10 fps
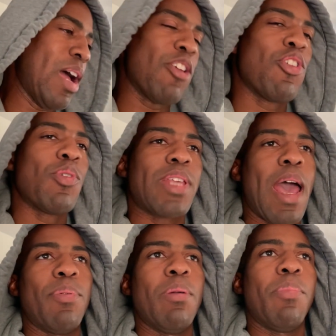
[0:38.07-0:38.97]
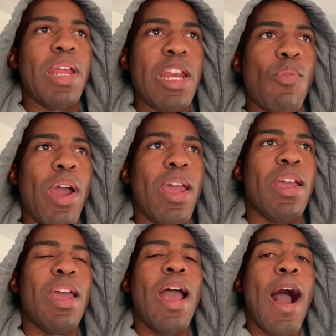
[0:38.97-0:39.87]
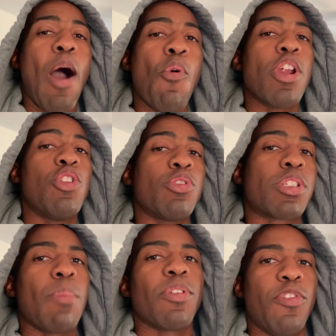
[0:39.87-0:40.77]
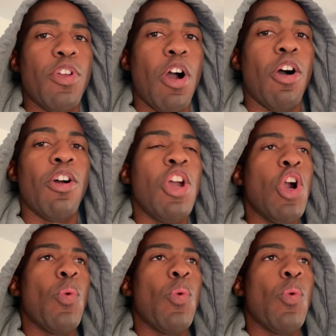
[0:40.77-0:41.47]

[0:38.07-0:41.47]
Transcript: I don't know what's happening. But anyway, I want to do something for y'all.